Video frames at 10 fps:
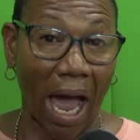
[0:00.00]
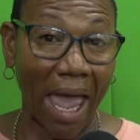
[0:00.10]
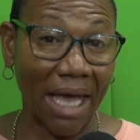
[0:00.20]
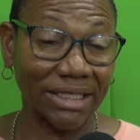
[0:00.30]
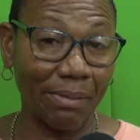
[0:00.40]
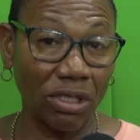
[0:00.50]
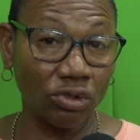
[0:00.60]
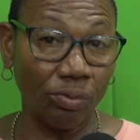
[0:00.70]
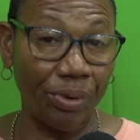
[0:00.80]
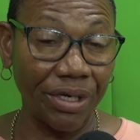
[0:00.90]
I asked someone
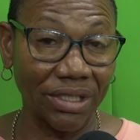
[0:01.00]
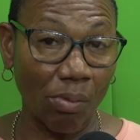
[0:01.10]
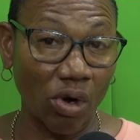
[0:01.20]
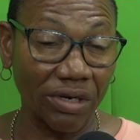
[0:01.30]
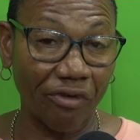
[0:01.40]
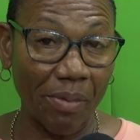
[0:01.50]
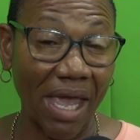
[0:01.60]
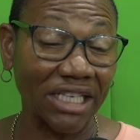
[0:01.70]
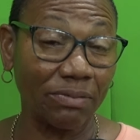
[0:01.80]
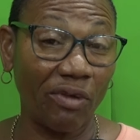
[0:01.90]
to bring some water for
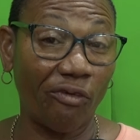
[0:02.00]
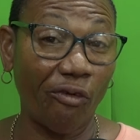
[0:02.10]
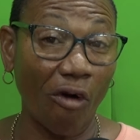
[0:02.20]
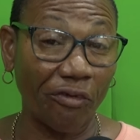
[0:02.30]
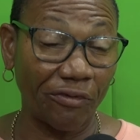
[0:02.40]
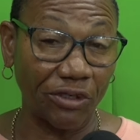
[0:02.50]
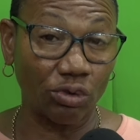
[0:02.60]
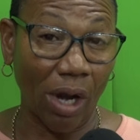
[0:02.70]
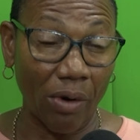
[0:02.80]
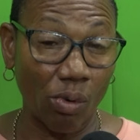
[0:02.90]
me, asked me four fifty
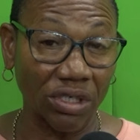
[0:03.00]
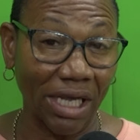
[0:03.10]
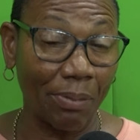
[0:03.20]
to carry water.